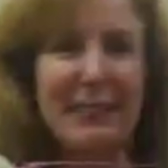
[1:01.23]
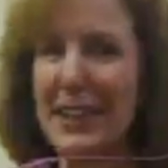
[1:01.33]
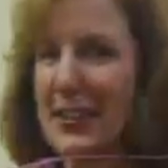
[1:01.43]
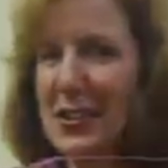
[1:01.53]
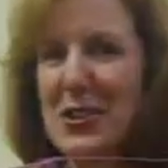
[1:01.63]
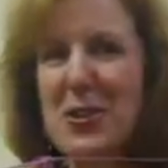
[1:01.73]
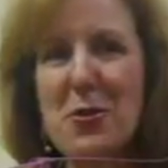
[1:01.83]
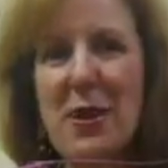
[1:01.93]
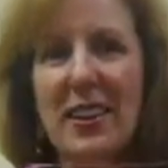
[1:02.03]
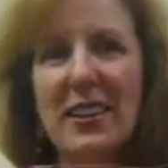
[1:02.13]
let's
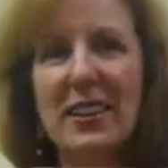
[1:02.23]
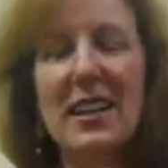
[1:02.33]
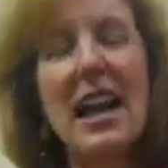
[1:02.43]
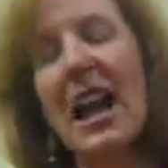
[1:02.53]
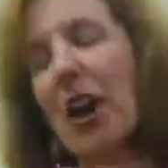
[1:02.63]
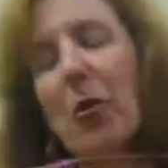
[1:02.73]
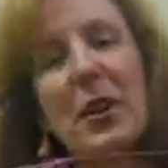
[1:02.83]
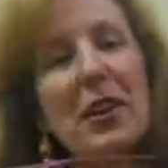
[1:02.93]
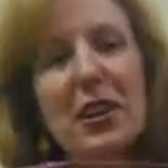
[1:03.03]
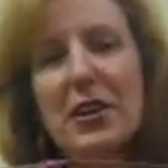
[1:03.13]
do it. How are we
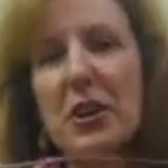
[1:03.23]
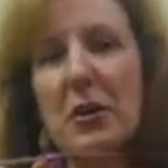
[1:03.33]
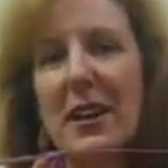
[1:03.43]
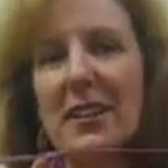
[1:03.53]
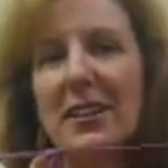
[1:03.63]
going to do it?